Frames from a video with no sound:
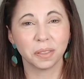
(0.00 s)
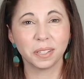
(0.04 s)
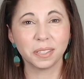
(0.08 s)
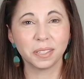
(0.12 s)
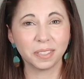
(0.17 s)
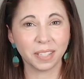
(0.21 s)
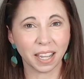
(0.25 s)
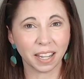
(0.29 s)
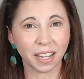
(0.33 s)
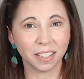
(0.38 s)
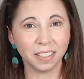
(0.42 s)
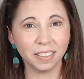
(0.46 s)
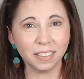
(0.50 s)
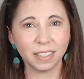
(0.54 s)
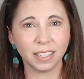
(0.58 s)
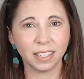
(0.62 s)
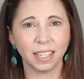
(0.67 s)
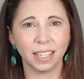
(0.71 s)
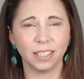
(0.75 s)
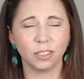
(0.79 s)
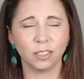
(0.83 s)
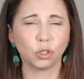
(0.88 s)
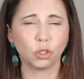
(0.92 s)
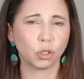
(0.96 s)
The second
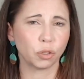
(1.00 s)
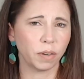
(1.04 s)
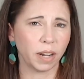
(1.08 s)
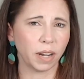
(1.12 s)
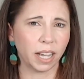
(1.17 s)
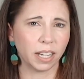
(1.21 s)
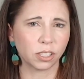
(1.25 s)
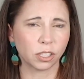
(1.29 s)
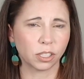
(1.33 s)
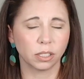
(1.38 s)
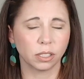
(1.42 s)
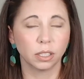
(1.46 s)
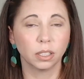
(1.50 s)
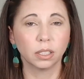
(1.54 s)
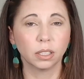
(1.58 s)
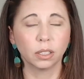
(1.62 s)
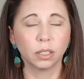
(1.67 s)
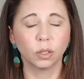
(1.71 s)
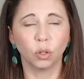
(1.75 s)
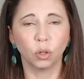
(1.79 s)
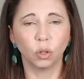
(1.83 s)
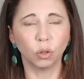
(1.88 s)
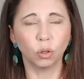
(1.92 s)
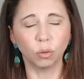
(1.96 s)
is trash,
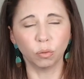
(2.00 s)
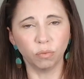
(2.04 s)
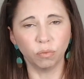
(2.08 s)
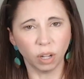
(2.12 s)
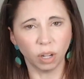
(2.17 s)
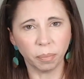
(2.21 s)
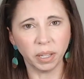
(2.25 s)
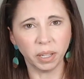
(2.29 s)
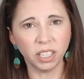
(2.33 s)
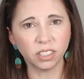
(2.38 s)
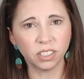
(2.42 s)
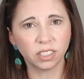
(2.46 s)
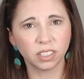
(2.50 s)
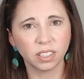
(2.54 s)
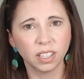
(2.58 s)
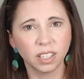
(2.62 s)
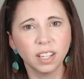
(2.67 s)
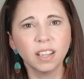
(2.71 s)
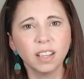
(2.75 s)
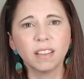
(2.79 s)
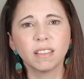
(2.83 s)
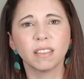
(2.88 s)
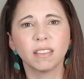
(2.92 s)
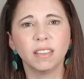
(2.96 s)
or rubbish.
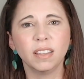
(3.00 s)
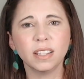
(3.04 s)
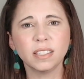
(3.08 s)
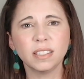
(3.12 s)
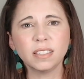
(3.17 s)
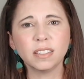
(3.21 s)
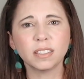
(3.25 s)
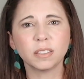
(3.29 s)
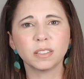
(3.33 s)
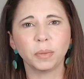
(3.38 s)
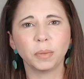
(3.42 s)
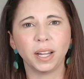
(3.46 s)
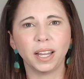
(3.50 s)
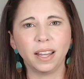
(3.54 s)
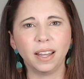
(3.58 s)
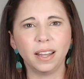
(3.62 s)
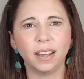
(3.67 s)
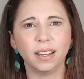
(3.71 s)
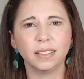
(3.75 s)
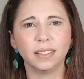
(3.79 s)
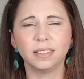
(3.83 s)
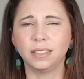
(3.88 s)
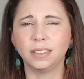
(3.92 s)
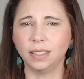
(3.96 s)
This is
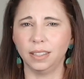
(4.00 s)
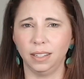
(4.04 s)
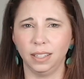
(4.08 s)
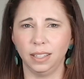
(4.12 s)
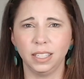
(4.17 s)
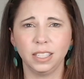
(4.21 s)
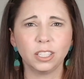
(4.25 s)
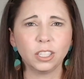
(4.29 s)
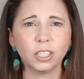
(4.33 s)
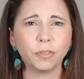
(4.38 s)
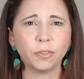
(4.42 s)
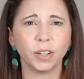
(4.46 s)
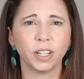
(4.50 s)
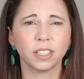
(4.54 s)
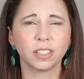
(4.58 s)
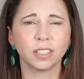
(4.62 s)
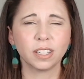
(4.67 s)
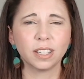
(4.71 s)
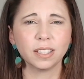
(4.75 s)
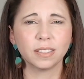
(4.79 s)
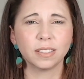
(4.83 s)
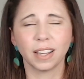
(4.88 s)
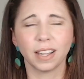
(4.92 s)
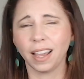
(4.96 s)
where deleted
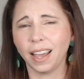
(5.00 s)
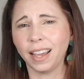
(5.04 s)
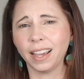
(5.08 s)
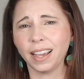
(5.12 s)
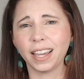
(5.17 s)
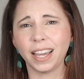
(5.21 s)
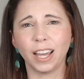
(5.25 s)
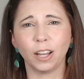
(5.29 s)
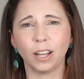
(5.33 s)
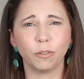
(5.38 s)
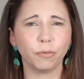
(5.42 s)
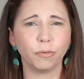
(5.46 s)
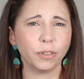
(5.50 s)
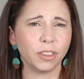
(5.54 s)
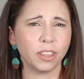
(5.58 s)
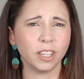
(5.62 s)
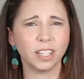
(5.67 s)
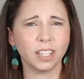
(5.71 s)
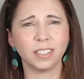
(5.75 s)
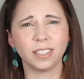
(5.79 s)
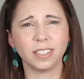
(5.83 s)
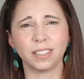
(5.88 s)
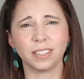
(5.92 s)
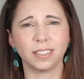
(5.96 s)
photos hang out for
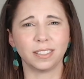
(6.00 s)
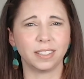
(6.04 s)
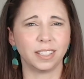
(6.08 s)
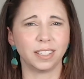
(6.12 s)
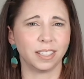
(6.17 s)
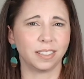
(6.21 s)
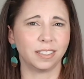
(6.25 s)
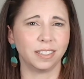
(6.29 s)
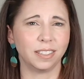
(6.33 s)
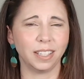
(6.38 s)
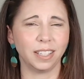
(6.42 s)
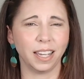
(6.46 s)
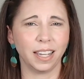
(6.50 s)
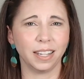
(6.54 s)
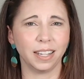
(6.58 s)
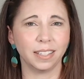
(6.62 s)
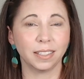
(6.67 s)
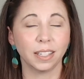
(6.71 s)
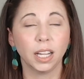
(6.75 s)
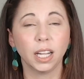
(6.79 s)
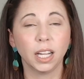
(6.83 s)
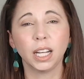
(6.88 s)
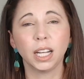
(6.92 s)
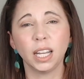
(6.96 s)
30 to 60
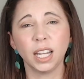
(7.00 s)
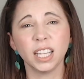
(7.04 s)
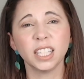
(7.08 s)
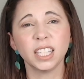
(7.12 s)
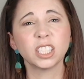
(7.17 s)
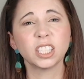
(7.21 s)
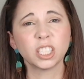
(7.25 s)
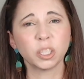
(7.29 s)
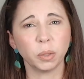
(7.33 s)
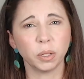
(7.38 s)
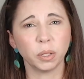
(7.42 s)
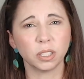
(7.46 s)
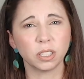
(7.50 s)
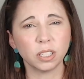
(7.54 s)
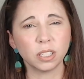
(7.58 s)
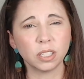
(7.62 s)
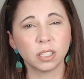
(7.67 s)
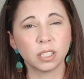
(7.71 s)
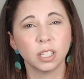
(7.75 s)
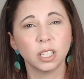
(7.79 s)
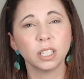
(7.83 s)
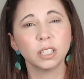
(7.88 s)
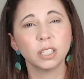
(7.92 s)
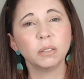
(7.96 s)
days, like
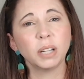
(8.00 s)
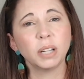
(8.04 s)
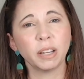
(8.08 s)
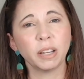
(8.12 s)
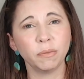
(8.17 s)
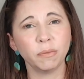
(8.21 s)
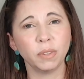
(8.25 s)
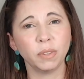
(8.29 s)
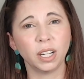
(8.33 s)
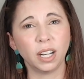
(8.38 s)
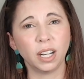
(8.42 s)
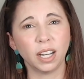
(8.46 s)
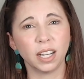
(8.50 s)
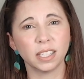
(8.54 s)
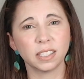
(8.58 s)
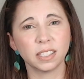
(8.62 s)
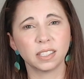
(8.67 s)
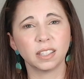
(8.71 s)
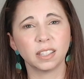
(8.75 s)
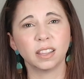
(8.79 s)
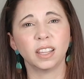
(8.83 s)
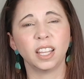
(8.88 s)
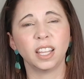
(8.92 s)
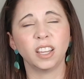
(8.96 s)
squatters who haven't
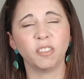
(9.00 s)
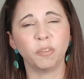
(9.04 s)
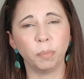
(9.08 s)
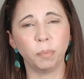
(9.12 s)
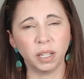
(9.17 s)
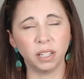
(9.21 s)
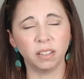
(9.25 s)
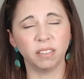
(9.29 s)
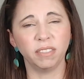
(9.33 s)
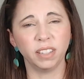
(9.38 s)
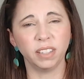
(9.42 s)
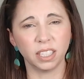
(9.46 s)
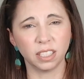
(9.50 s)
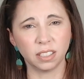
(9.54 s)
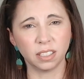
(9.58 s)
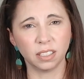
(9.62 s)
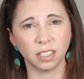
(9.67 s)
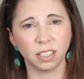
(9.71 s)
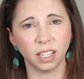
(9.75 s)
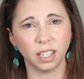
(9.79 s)
realised they've been evicted